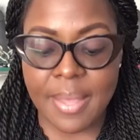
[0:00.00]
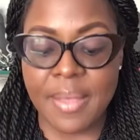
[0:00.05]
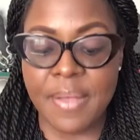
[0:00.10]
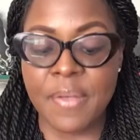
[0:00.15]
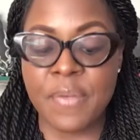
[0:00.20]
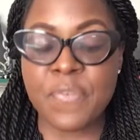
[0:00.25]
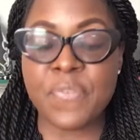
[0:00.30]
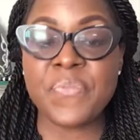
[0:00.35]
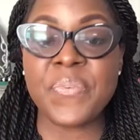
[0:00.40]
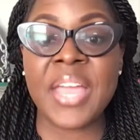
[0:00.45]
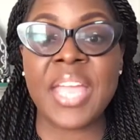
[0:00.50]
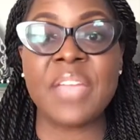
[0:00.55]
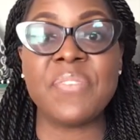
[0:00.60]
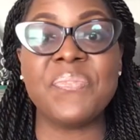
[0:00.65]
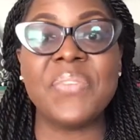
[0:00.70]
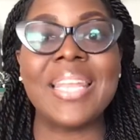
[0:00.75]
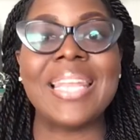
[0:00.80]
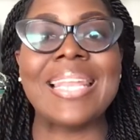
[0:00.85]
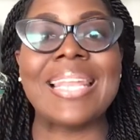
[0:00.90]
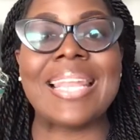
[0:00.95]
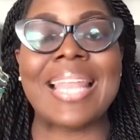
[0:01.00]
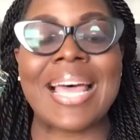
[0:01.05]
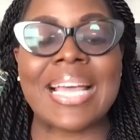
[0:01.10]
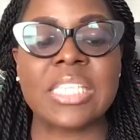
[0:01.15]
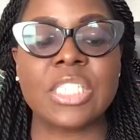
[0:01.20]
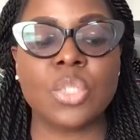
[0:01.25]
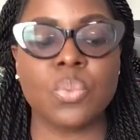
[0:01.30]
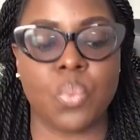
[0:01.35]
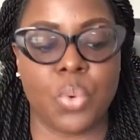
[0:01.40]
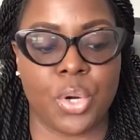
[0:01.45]

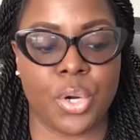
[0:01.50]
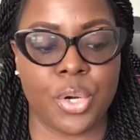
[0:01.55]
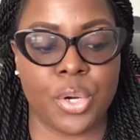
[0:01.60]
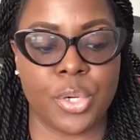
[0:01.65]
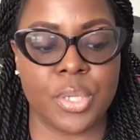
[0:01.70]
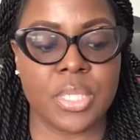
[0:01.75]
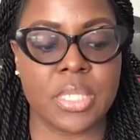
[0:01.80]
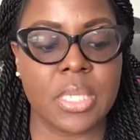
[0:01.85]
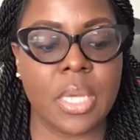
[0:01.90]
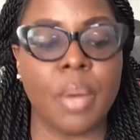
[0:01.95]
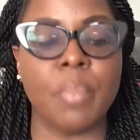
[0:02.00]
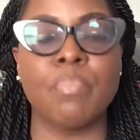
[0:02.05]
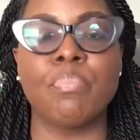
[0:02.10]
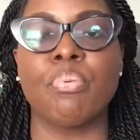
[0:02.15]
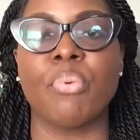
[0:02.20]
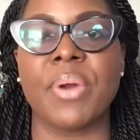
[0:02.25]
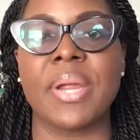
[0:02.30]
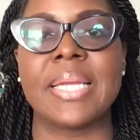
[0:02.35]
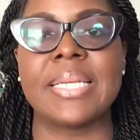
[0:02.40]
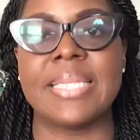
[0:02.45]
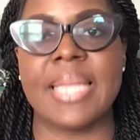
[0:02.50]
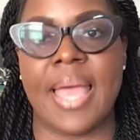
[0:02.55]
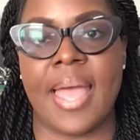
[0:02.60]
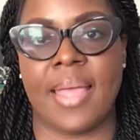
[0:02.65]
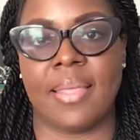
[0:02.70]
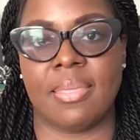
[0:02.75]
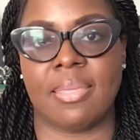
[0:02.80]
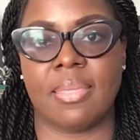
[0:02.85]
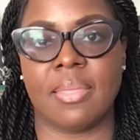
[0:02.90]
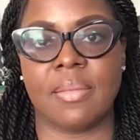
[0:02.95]
Faithless words bring
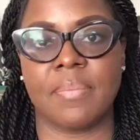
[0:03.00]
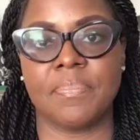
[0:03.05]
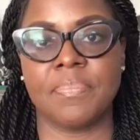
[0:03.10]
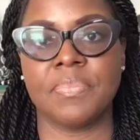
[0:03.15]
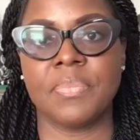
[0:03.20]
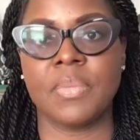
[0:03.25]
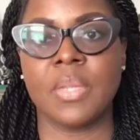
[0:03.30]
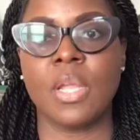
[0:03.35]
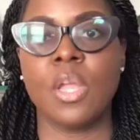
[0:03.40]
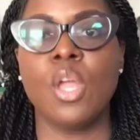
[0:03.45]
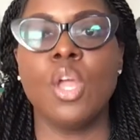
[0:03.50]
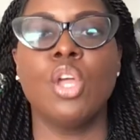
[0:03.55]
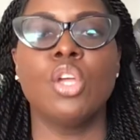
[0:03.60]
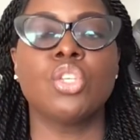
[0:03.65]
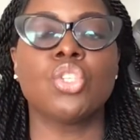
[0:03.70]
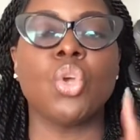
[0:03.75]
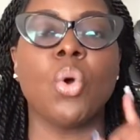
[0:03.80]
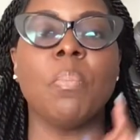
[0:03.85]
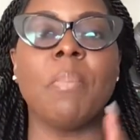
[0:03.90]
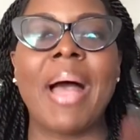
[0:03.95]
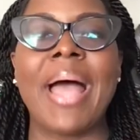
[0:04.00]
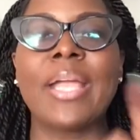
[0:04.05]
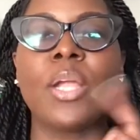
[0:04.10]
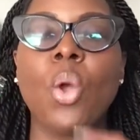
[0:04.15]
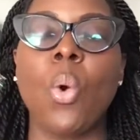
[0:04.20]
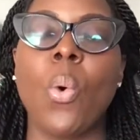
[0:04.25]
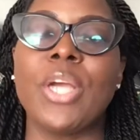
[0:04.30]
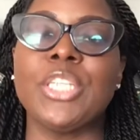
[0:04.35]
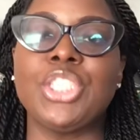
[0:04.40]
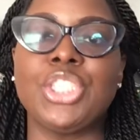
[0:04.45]
death. So my
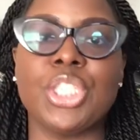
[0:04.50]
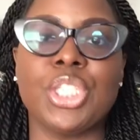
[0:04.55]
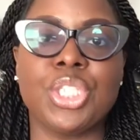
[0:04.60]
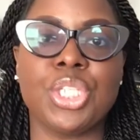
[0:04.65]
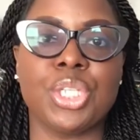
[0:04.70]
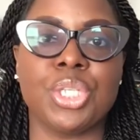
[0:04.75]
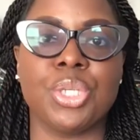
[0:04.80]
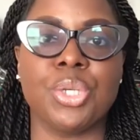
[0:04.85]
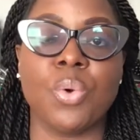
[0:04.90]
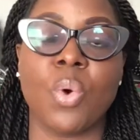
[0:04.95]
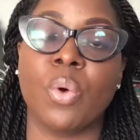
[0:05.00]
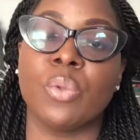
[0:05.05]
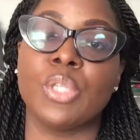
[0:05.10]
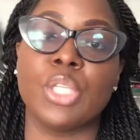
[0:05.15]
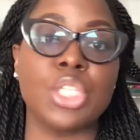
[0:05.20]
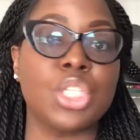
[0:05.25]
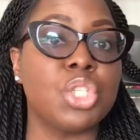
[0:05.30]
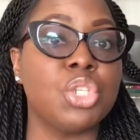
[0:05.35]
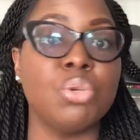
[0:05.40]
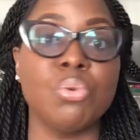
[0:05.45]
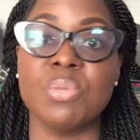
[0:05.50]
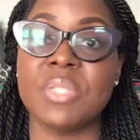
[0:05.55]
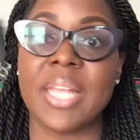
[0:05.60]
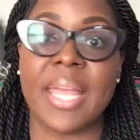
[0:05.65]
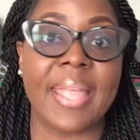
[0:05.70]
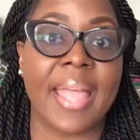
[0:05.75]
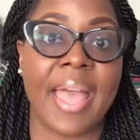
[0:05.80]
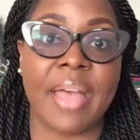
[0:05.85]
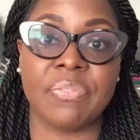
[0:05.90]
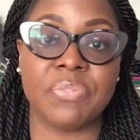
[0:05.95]
question to you on this Tuesday
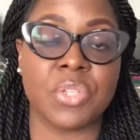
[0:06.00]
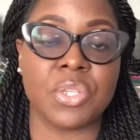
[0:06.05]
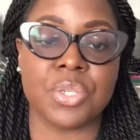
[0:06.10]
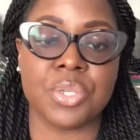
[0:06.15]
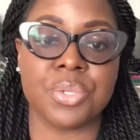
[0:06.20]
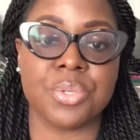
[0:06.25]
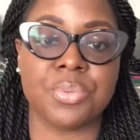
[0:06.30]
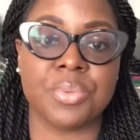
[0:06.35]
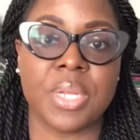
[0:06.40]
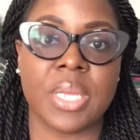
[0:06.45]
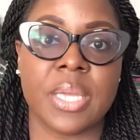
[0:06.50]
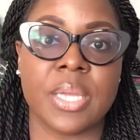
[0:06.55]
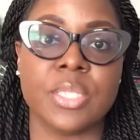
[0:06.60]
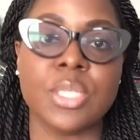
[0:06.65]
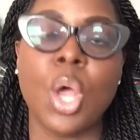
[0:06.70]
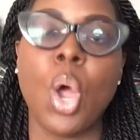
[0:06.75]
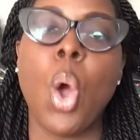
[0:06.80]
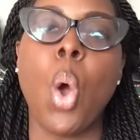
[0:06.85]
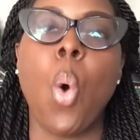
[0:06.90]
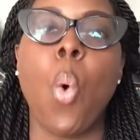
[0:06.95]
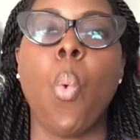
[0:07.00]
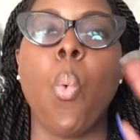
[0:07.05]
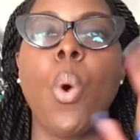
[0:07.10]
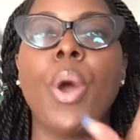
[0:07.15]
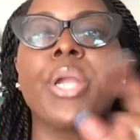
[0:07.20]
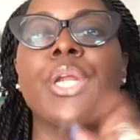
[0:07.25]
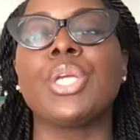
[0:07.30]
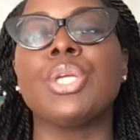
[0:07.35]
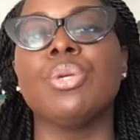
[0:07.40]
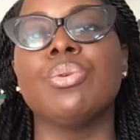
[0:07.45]
afternoon is, what
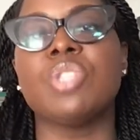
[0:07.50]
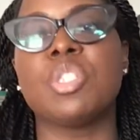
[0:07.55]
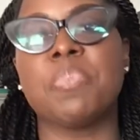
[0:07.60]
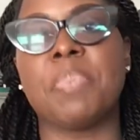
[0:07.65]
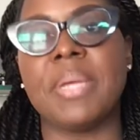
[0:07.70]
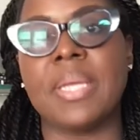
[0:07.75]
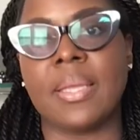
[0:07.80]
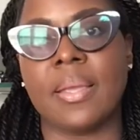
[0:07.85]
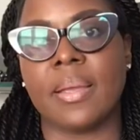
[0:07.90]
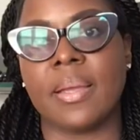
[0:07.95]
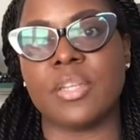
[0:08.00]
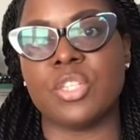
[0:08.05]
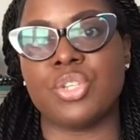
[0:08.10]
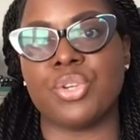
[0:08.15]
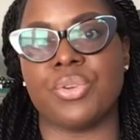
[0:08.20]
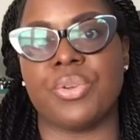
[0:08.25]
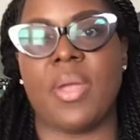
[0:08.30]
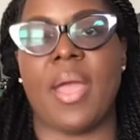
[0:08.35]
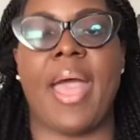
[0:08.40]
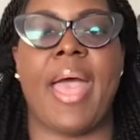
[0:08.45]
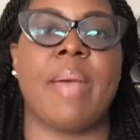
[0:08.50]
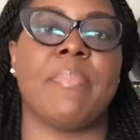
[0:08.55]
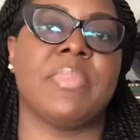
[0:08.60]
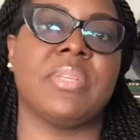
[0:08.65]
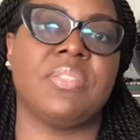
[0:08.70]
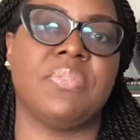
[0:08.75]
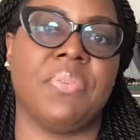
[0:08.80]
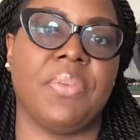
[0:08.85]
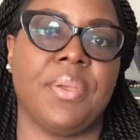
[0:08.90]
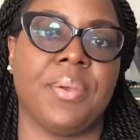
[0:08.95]
are you speaking into your
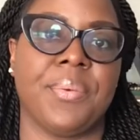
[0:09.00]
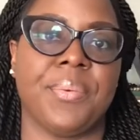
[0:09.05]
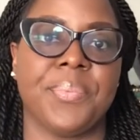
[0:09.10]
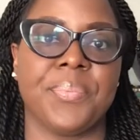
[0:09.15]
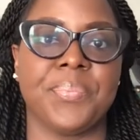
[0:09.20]
atmosphere?